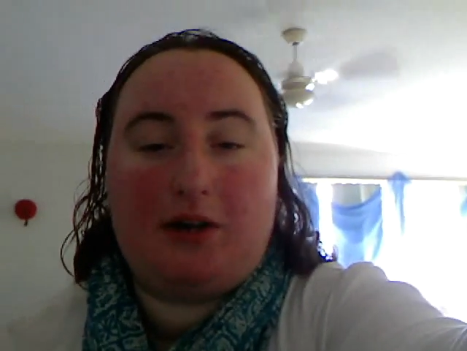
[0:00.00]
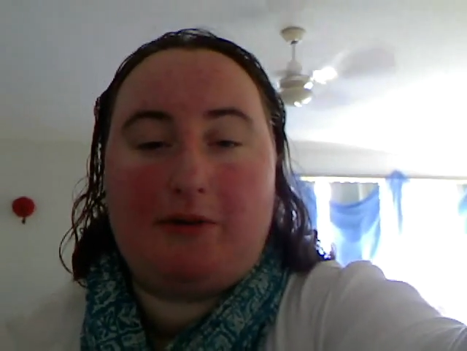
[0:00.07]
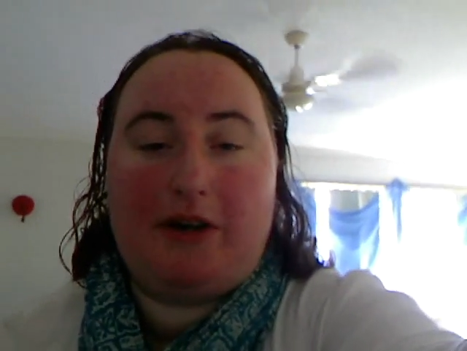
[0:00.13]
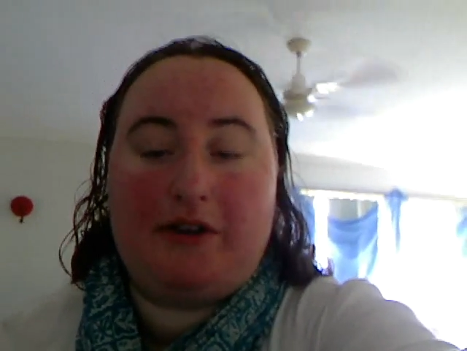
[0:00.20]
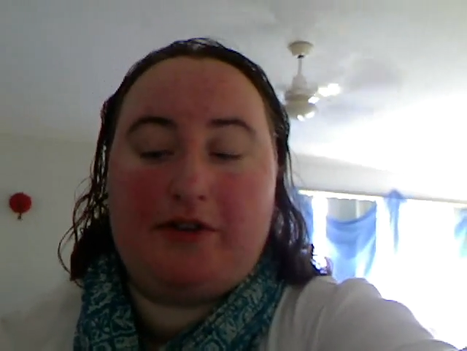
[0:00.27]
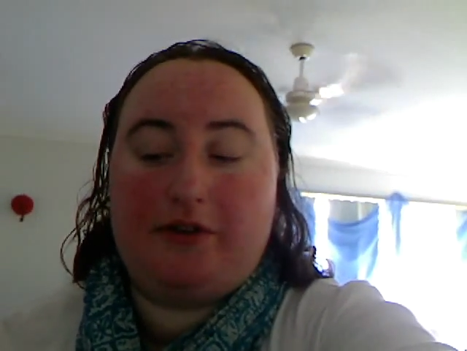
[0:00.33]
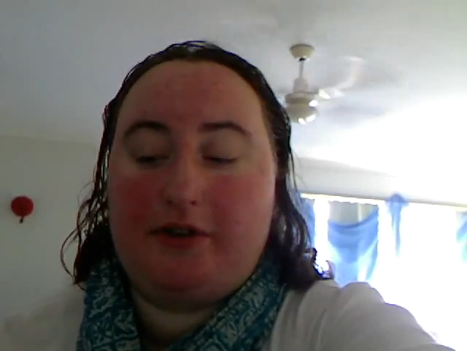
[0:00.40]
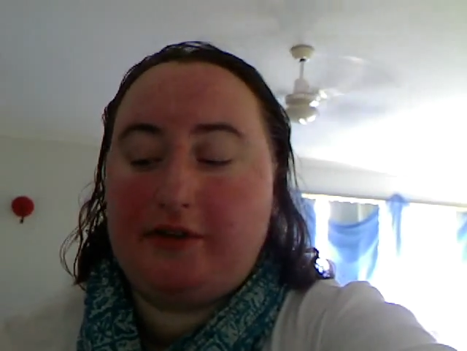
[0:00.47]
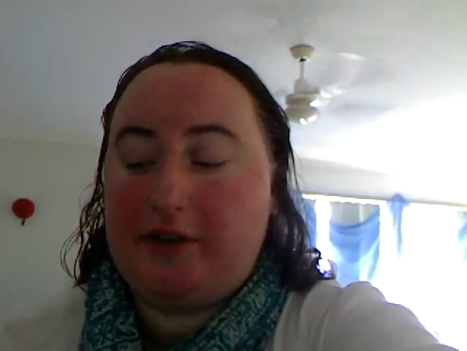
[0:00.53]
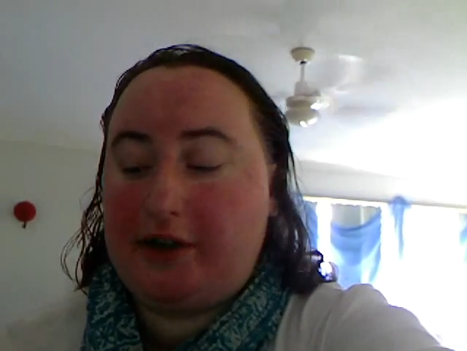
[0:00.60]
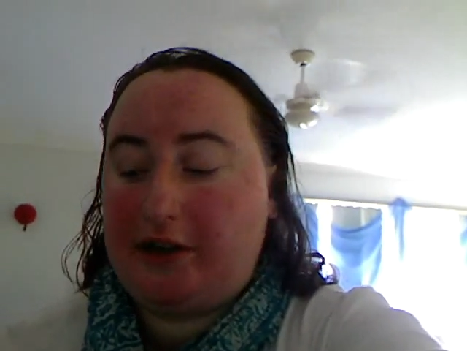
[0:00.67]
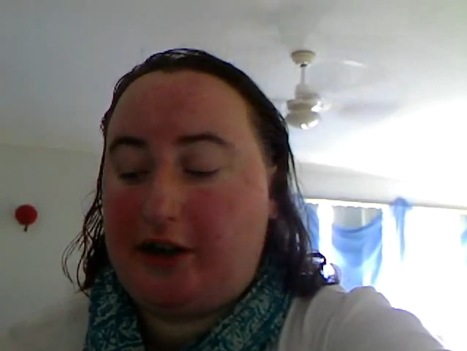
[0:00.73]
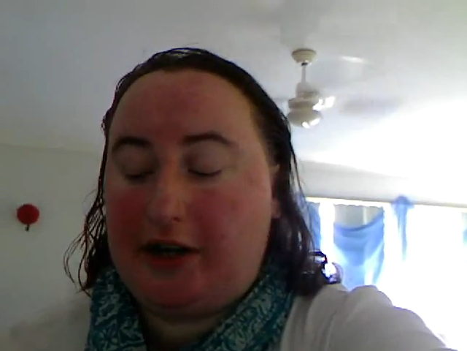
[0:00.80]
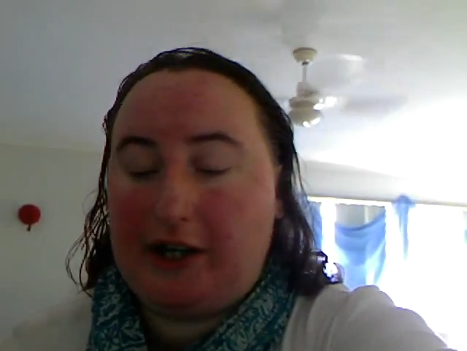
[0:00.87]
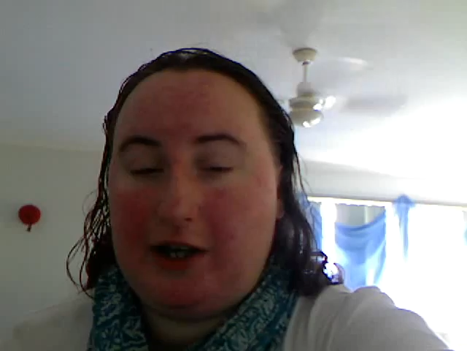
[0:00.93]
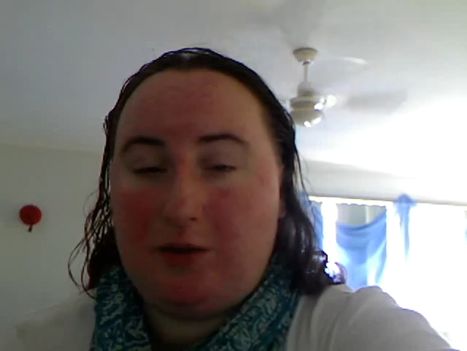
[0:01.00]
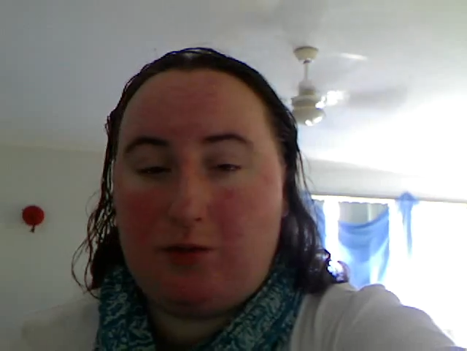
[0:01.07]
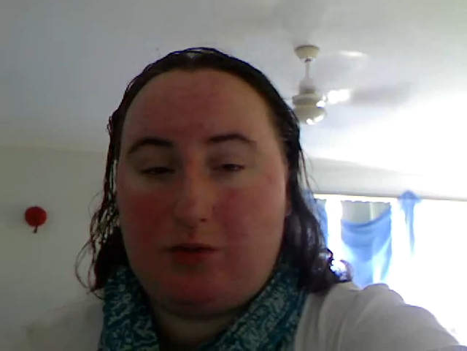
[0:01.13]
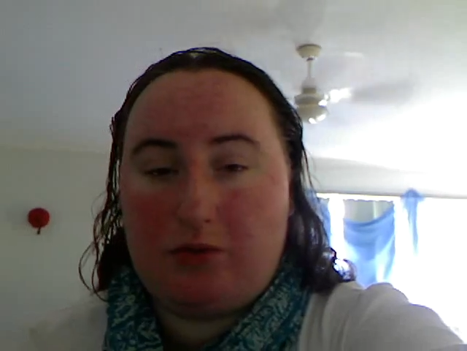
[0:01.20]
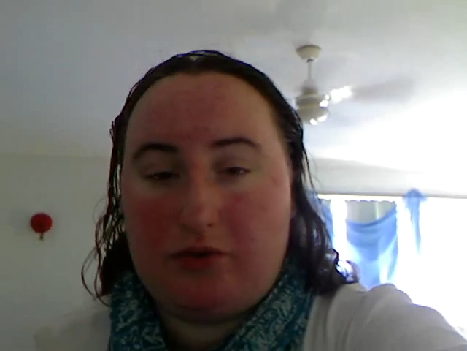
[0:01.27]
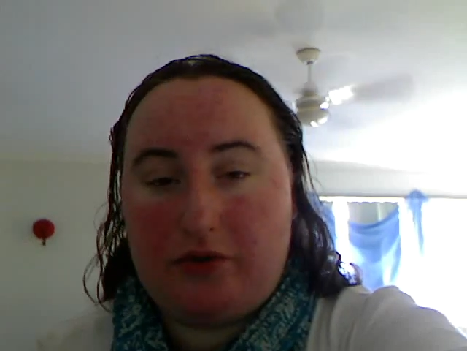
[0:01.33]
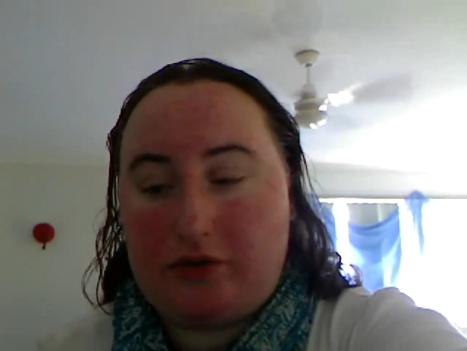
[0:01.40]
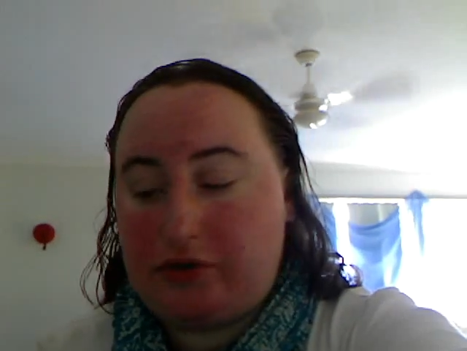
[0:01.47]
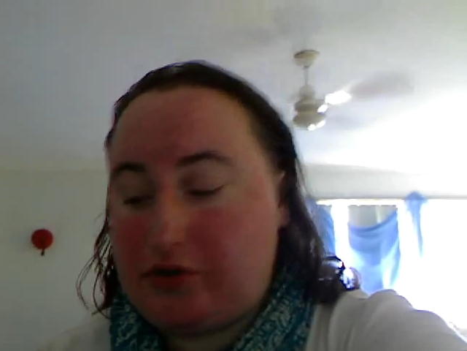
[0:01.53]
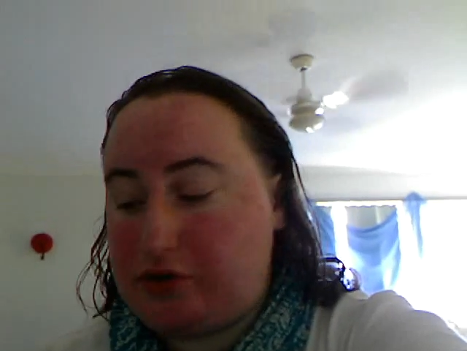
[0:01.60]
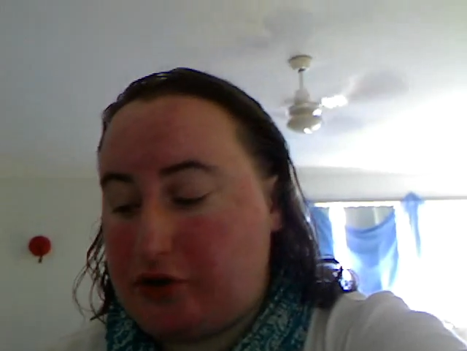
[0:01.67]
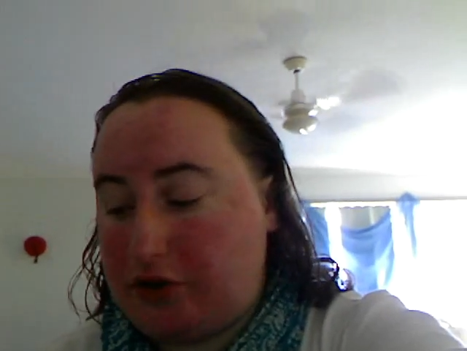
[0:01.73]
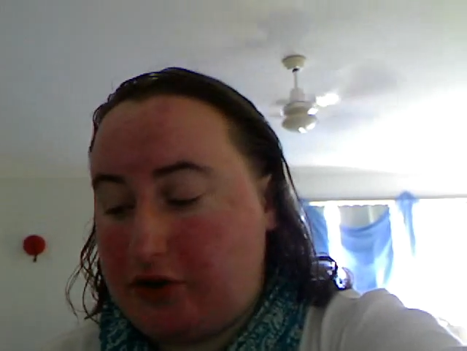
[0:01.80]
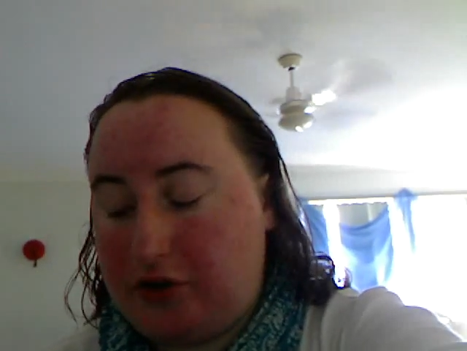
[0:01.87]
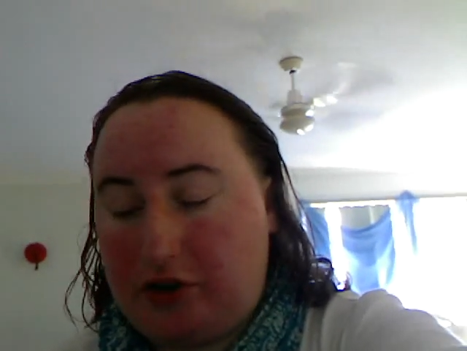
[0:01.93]
I thought that I would
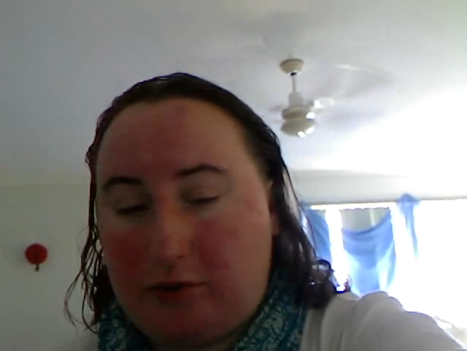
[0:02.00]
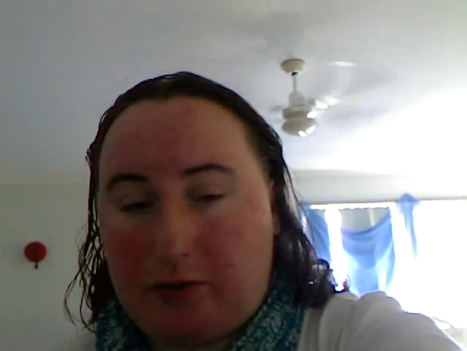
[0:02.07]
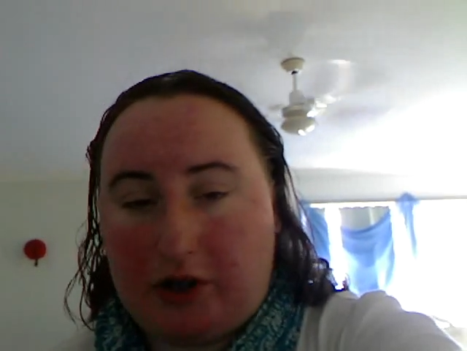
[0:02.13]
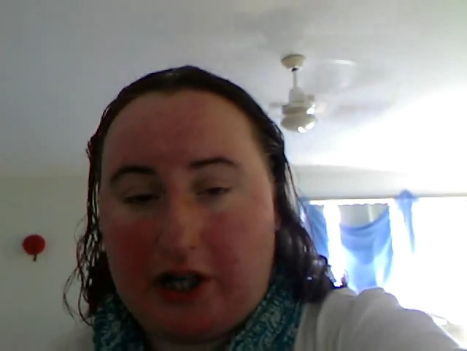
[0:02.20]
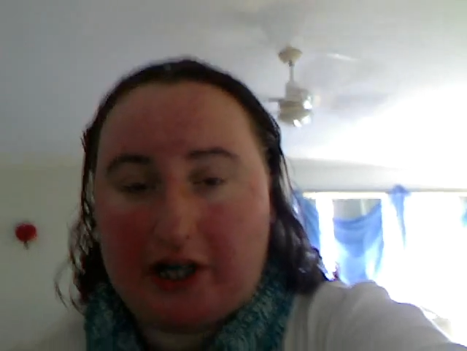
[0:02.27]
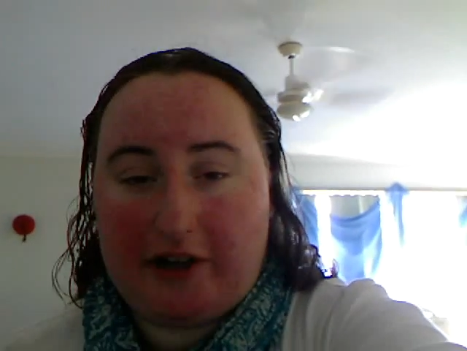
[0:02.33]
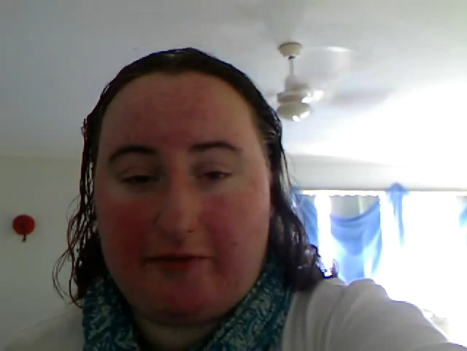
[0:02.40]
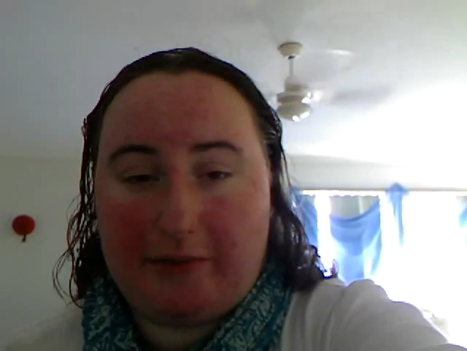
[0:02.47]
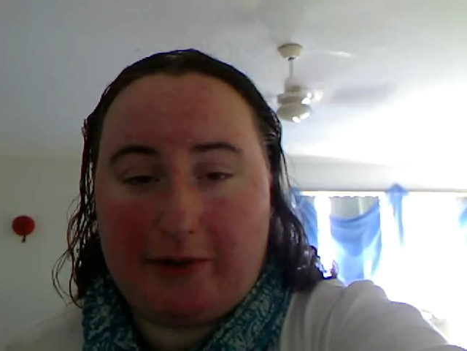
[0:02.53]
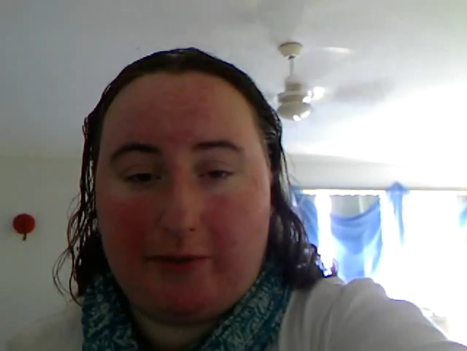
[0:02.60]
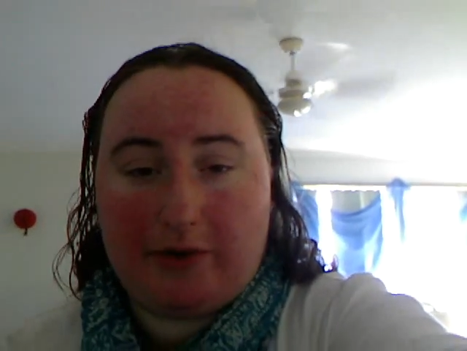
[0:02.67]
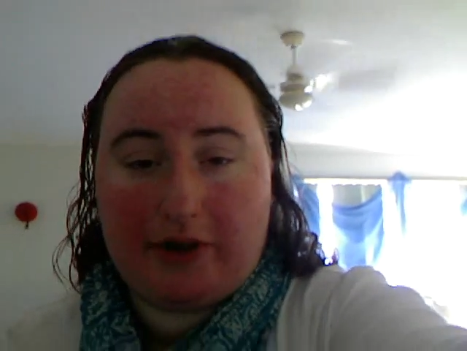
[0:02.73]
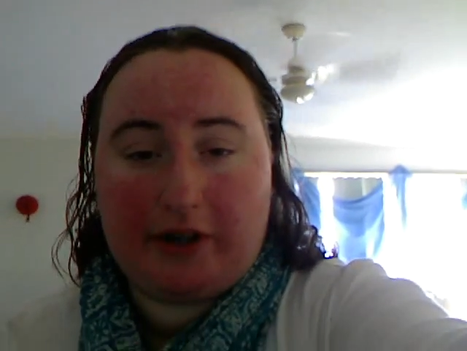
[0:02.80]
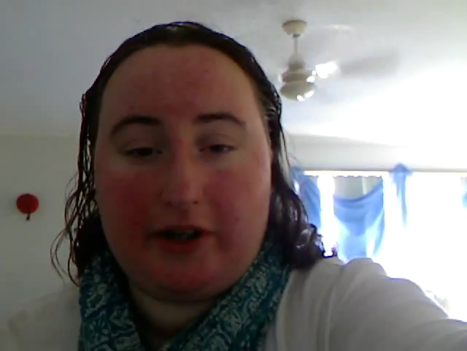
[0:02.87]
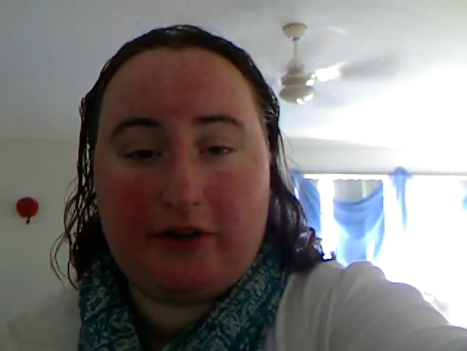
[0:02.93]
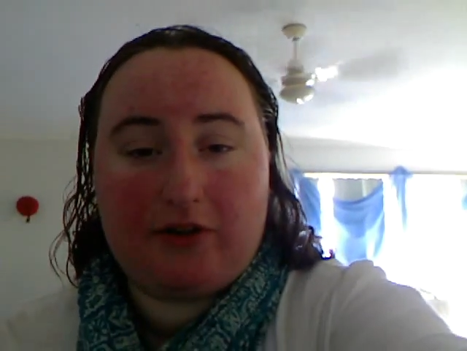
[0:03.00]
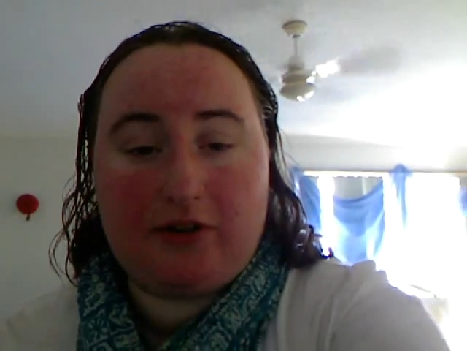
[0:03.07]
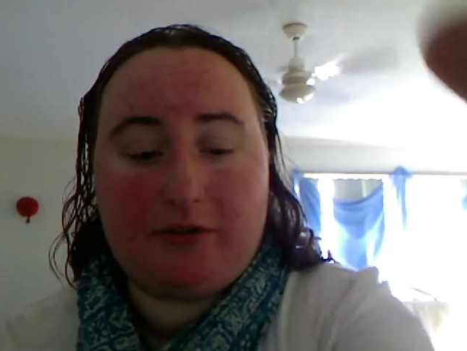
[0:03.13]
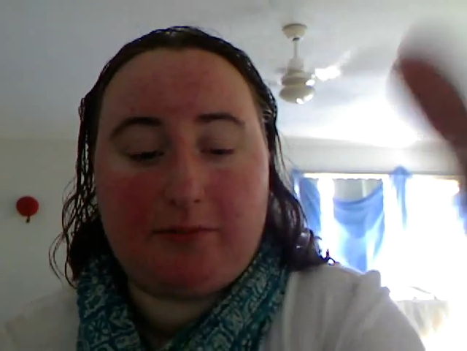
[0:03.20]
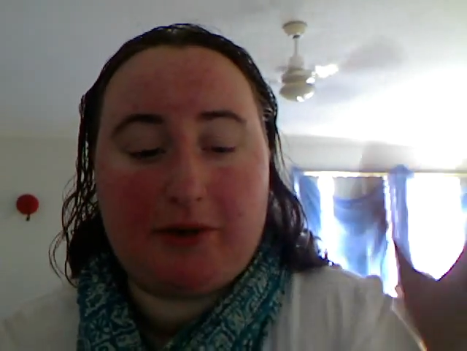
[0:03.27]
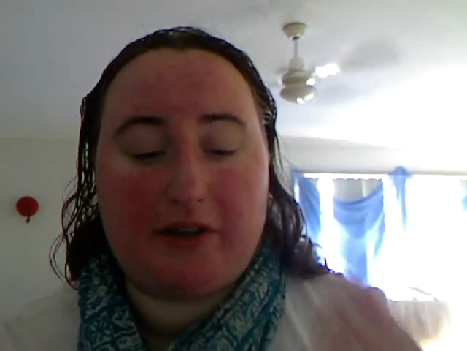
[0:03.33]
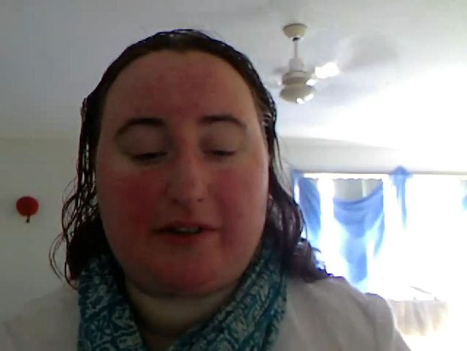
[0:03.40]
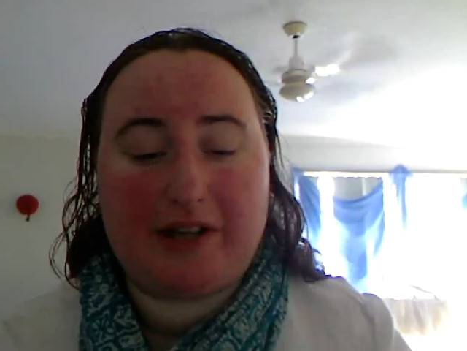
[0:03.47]
show you what I have been working on,